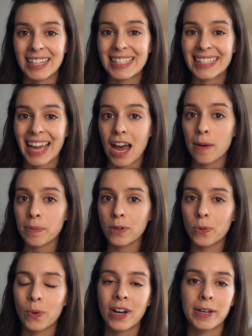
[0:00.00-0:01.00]
Is
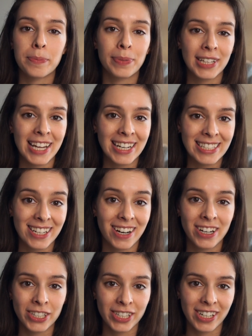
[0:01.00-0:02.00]
Capital One planning to
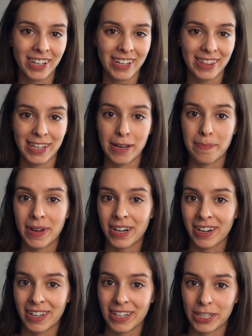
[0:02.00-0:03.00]
undercut the
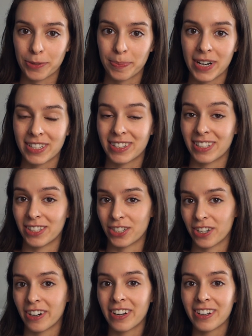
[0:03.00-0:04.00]
American Express
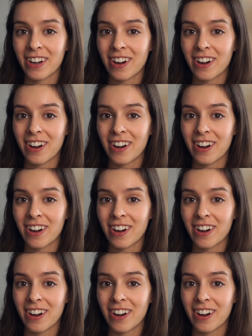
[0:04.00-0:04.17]
Centurion